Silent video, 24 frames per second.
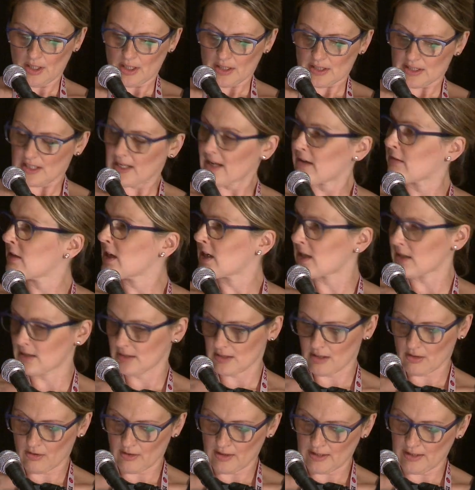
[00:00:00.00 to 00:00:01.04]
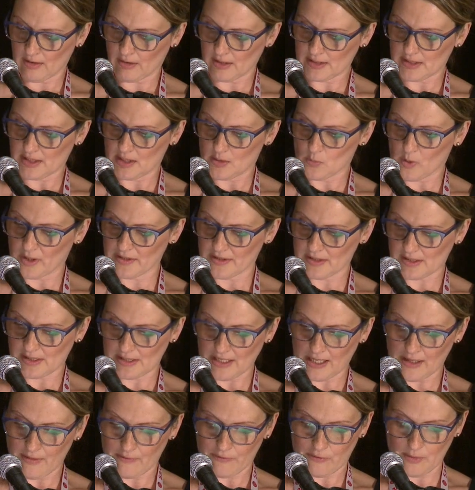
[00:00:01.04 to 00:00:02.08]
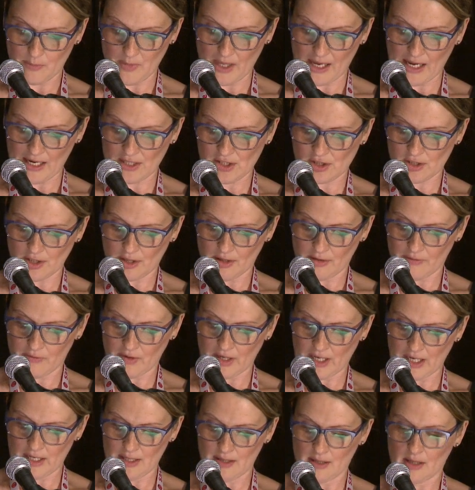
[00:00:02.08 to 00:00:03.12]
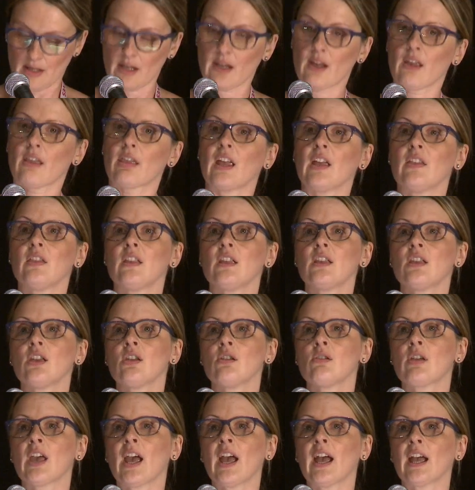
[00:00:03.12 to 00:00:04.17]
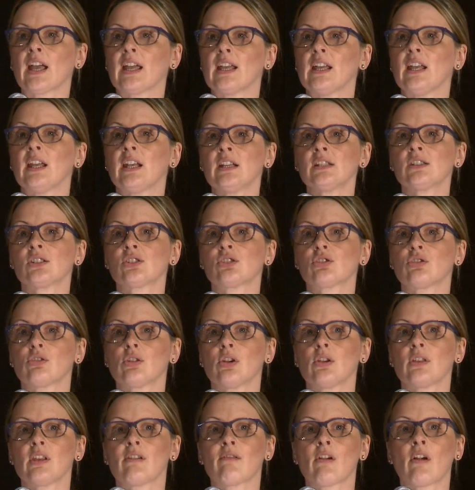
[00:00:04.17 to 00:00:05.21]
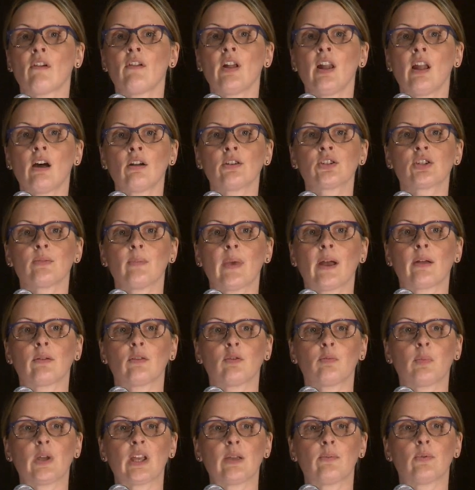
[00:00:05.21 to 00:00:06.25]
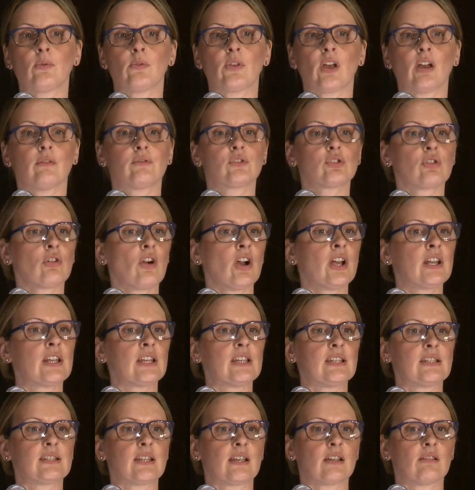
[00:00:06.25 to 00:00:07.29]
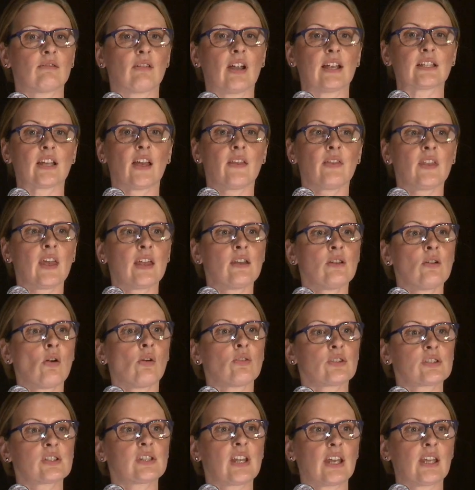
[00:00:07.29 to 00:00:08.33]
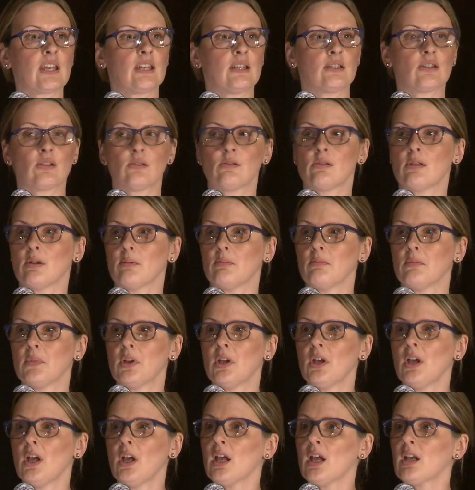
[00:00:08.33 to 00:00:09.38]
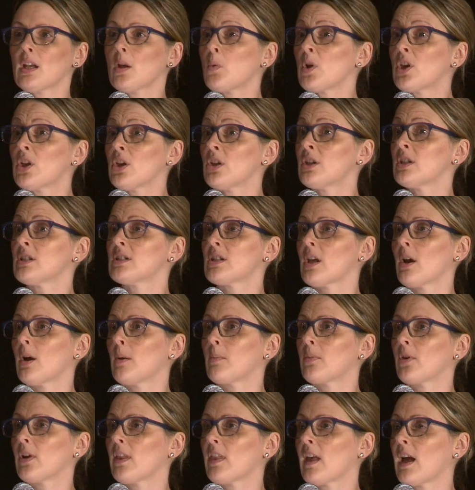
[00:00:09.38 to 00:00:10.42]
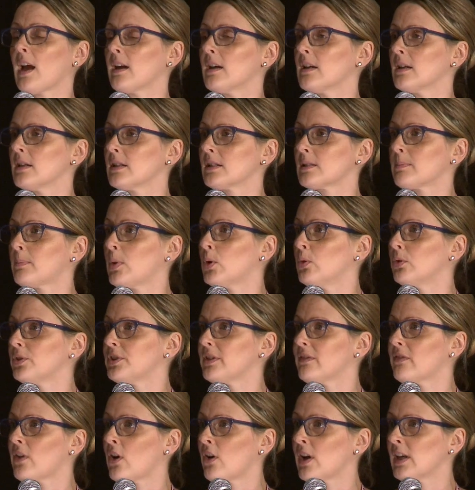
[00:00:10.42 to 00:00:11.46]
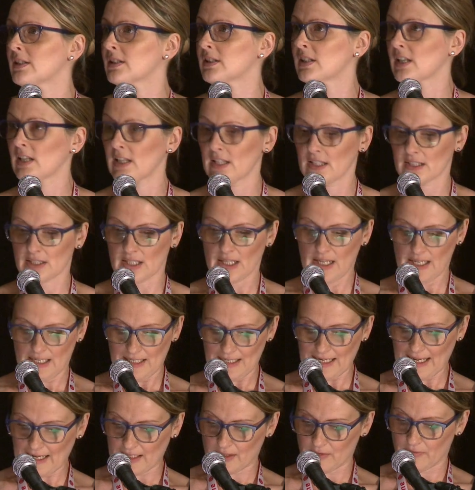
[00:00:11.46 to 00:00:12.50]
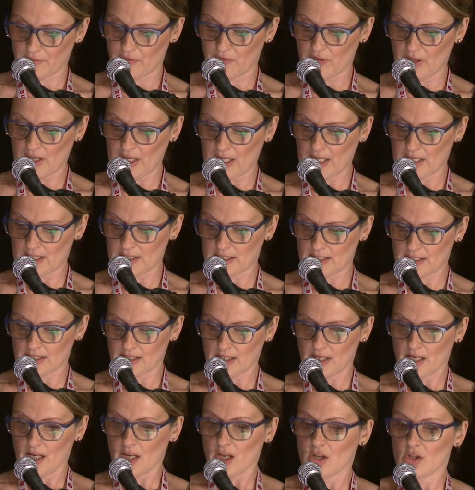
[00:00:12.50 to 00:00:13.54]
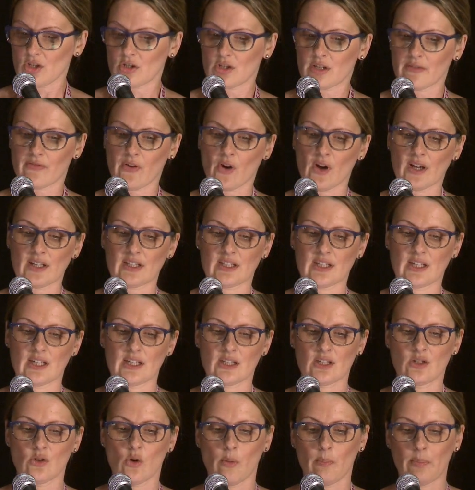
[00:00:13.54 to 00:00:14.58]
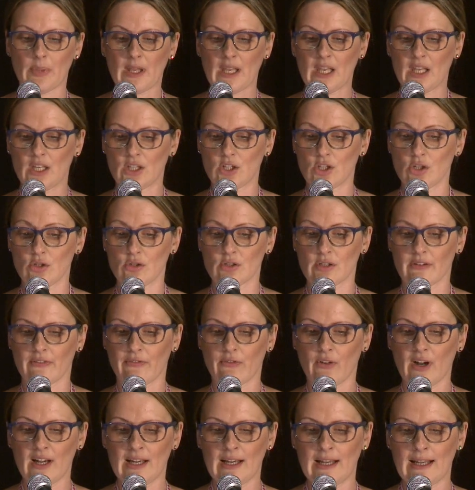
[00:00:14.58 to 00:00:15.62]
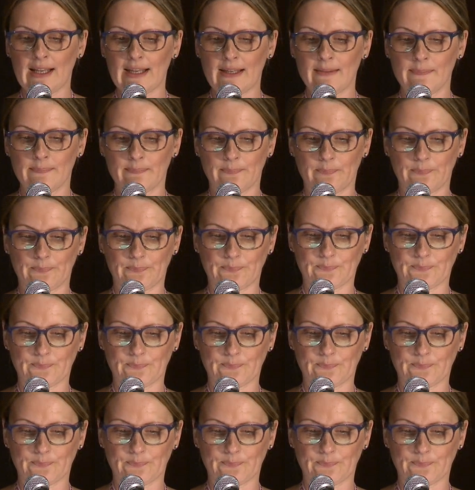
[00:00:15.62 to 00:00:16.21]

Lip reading: So Eric has highlighted one stat from the ASH survey, that in the UK, it is true, there are a large amount of people that have tried e-cigarettes and they're not sticking to them. Now, we could interpret that as poor devices, lack of fit, devices not being user-friendly,